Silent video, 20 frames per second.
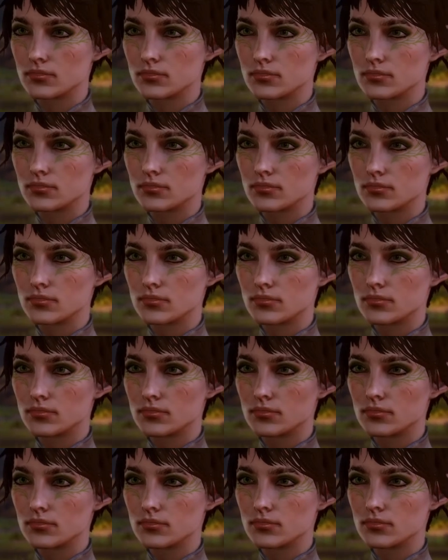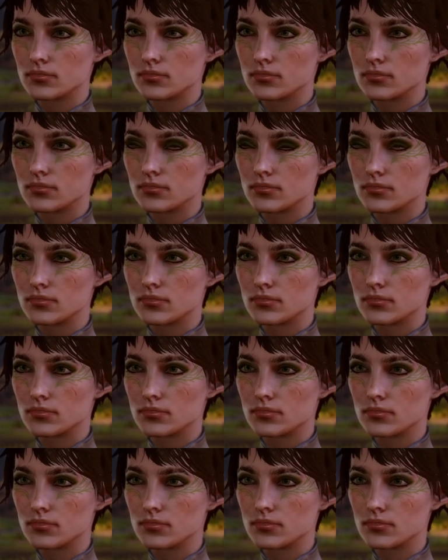
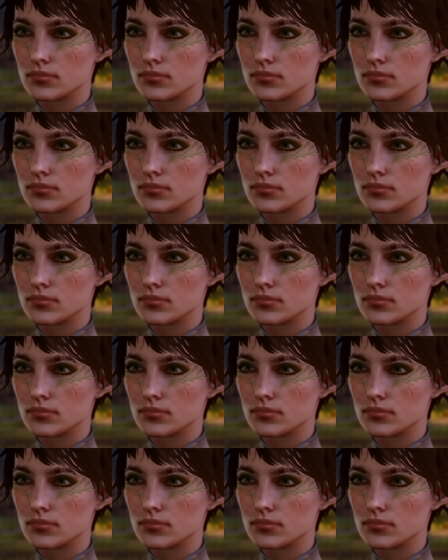Nothing is said.